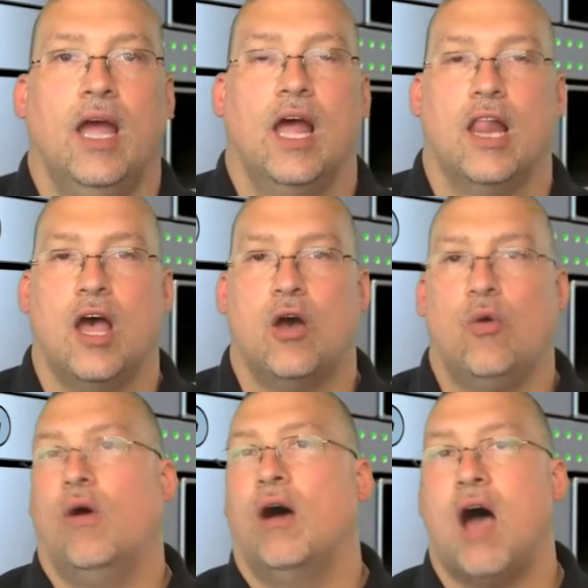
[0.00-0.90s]

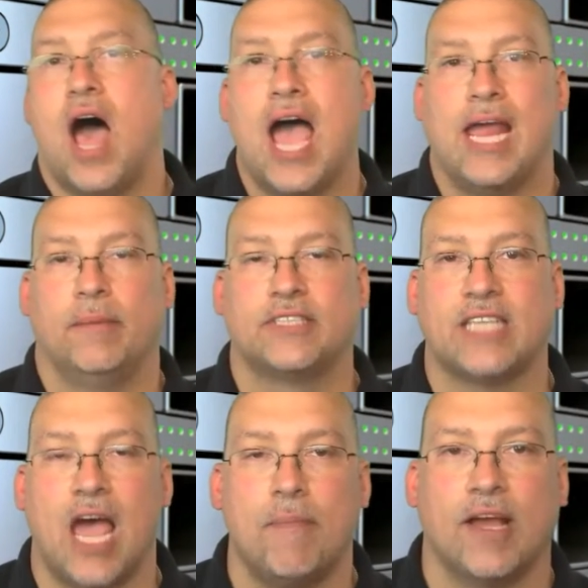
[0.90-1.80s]
Hello, I am
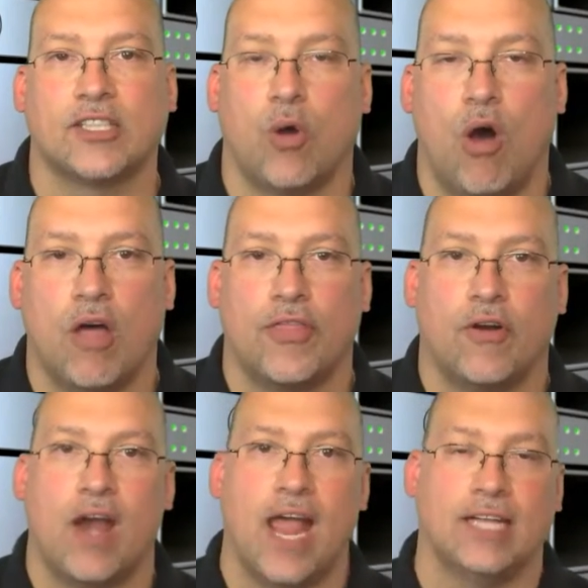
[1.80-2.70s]
Sybex
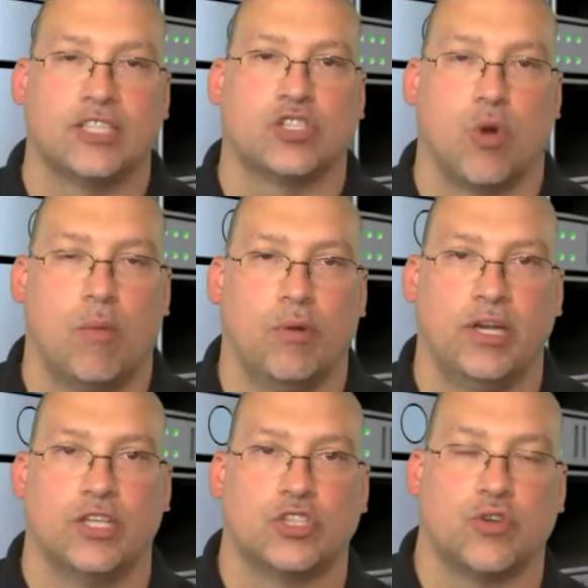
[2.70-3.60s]
author and
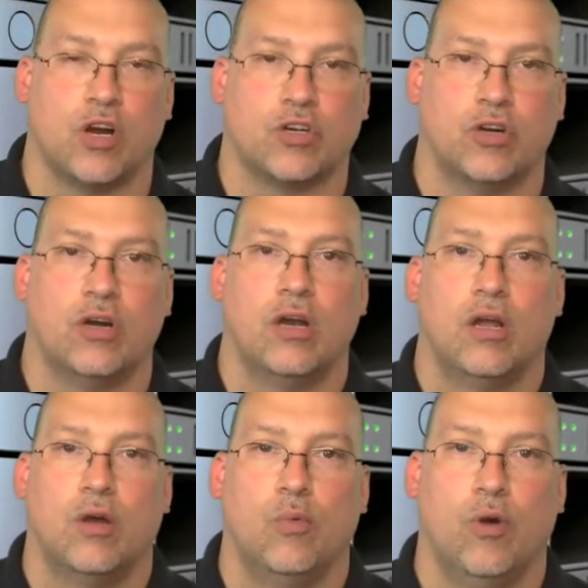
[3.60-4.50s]
Stormwind instructor,
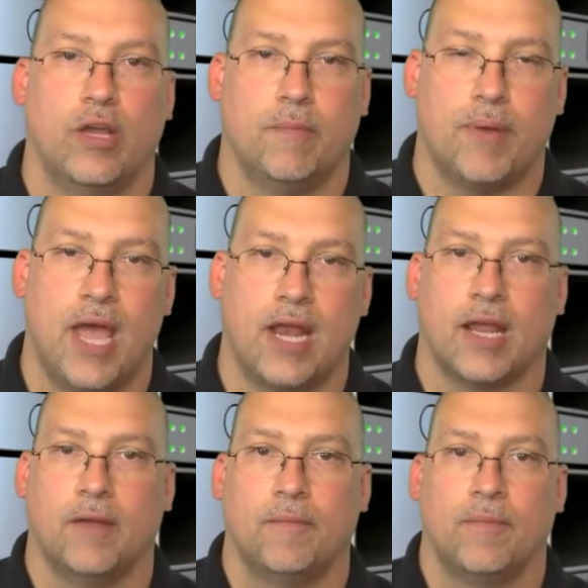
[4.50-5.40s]
William Panek.
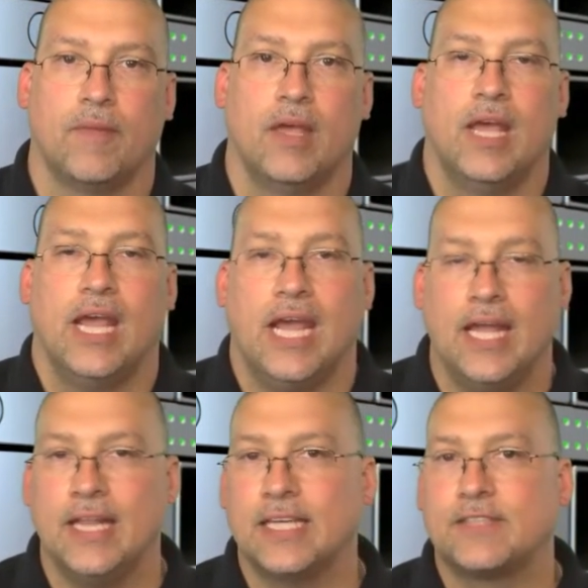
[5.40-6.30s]

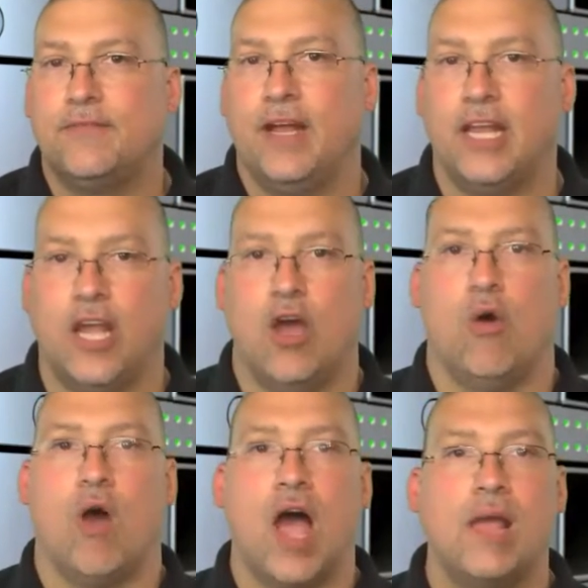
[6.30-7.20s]
In this
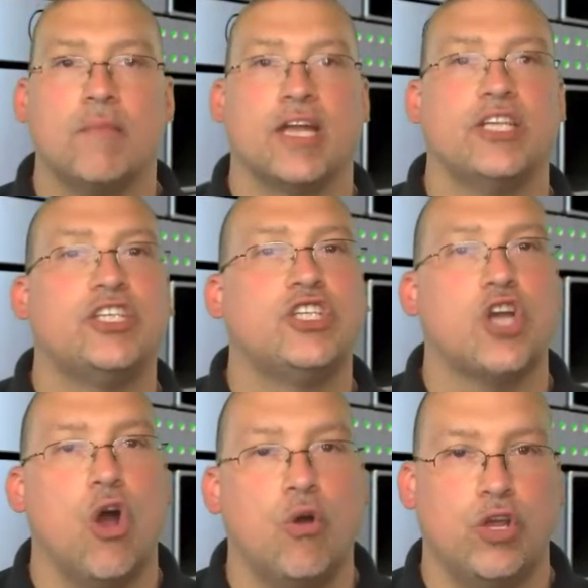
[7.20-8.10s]
video, I'm going to
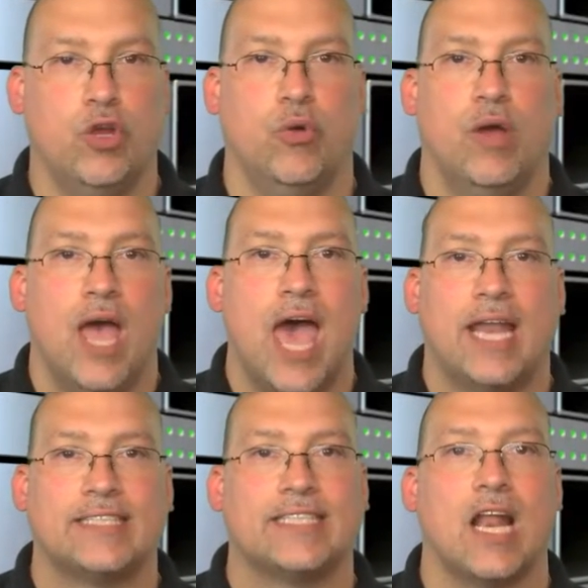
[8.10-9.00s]
show you how
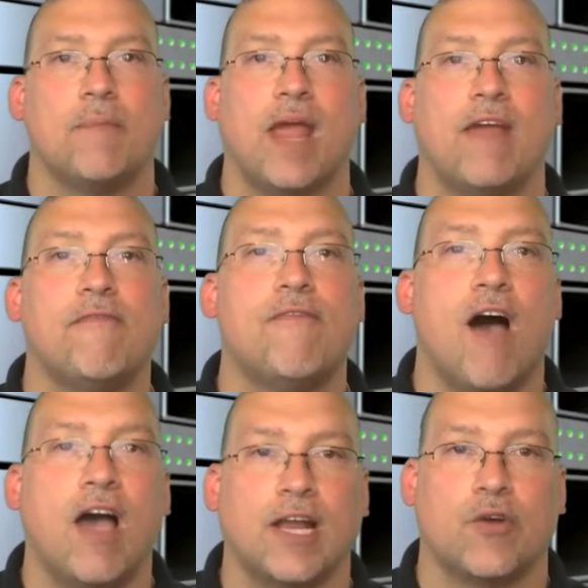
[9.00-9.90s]
to set up a
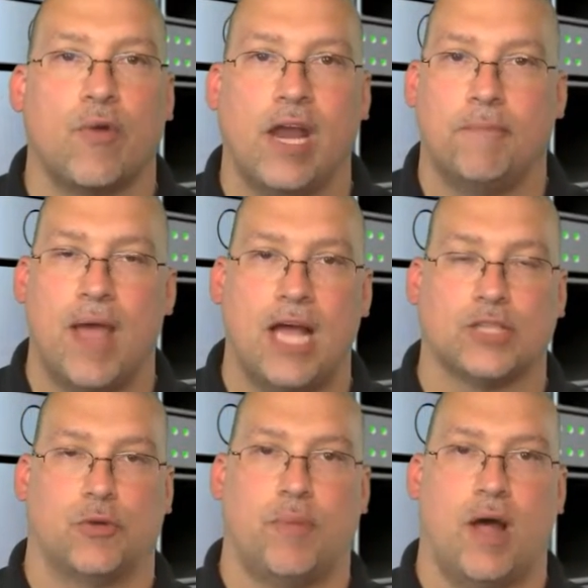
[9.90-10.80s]
fine-grained
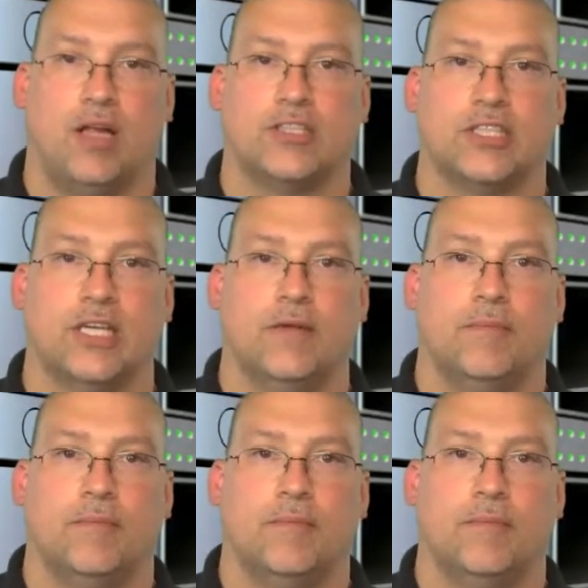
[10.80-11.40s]
password policy.